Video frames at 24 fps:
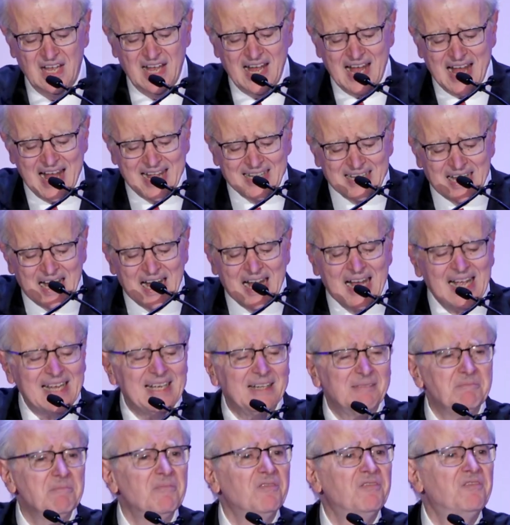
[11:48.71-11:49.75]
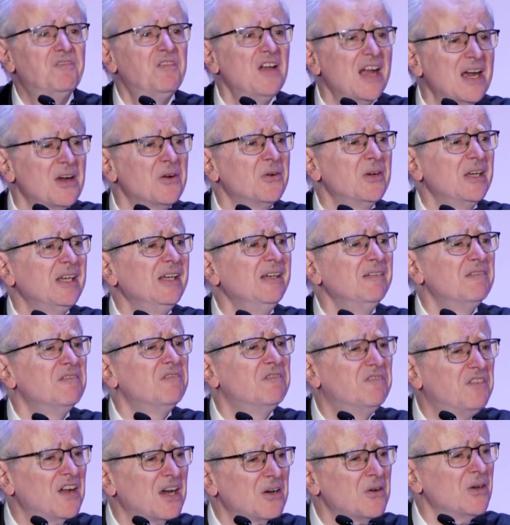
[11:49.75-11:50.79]
And I am very,
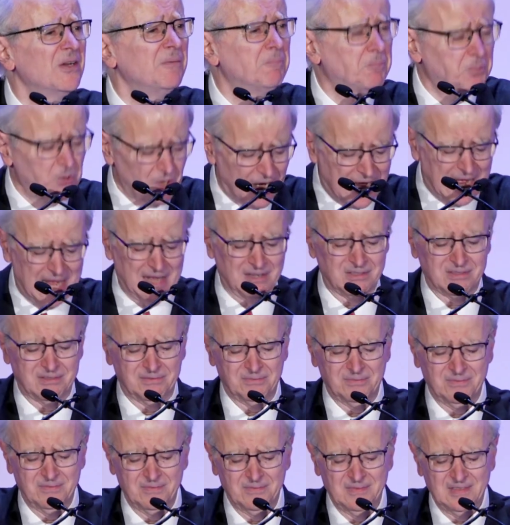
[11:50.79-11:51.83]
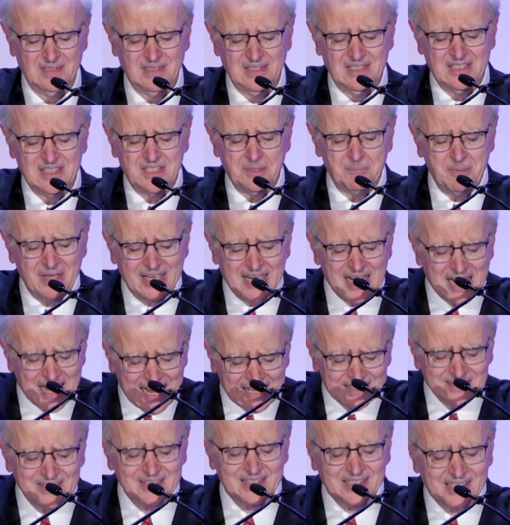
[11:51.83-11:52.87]
very proud to be
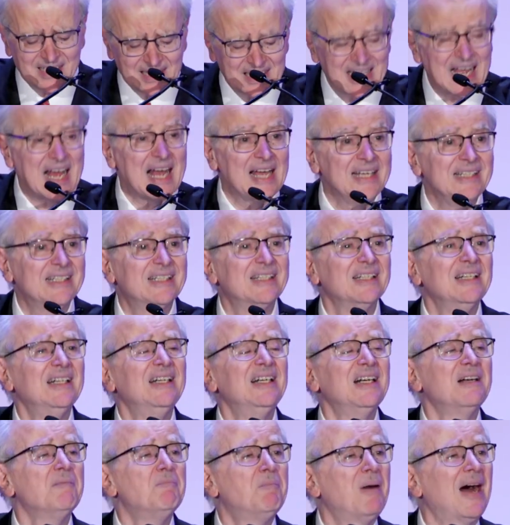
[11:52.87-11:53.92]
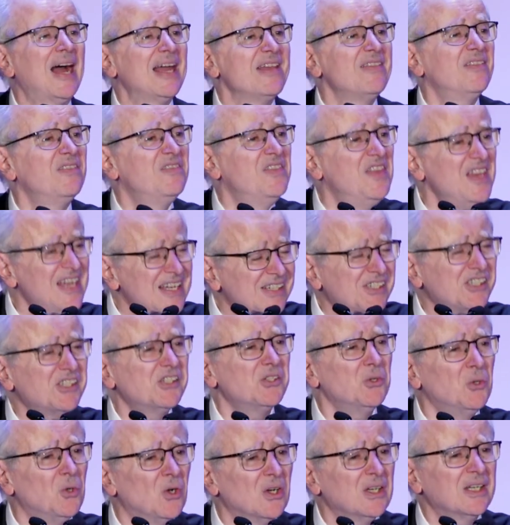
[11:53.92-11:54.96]
honored tonight by this
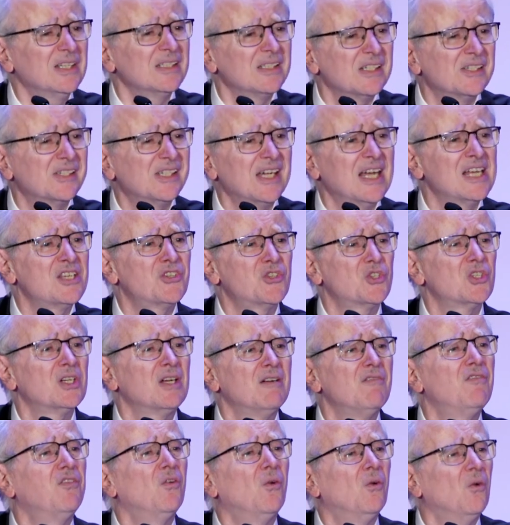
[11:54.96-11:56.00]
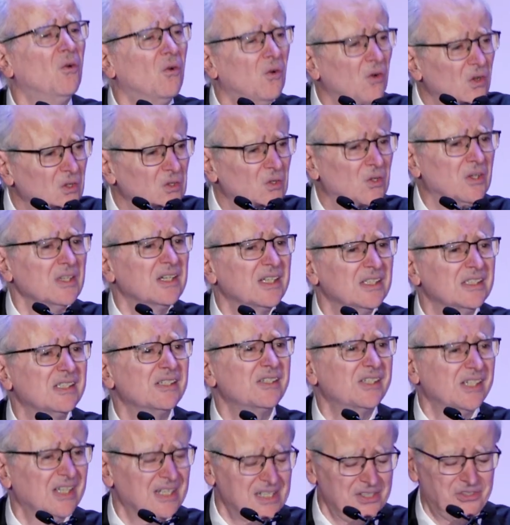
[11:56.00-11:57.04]
organization of all
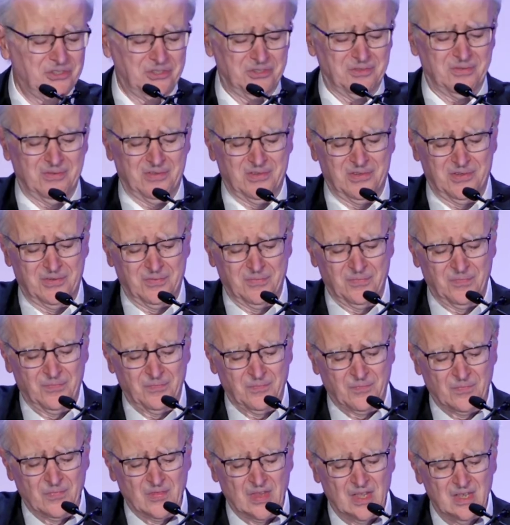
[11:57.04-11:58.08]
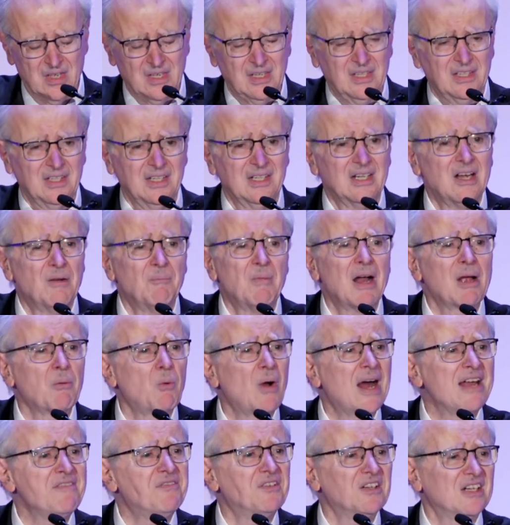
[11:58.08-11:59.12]
organizations. My
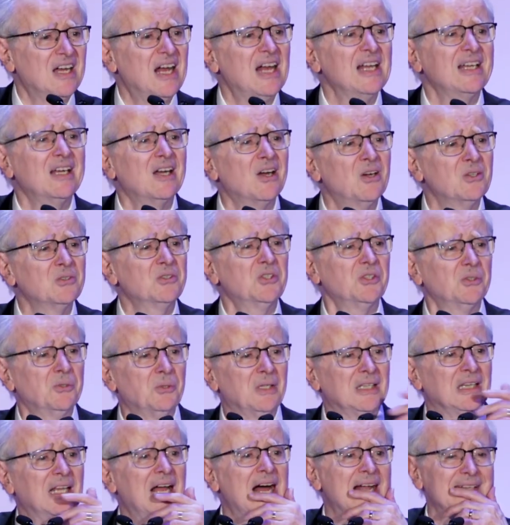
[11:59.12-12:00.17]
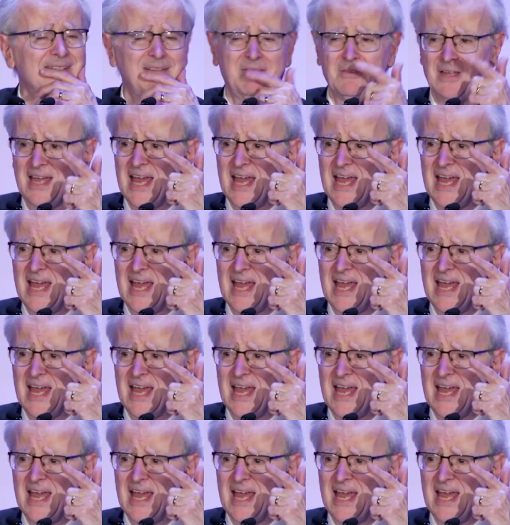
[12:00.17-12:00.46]
wife and I go to a lot,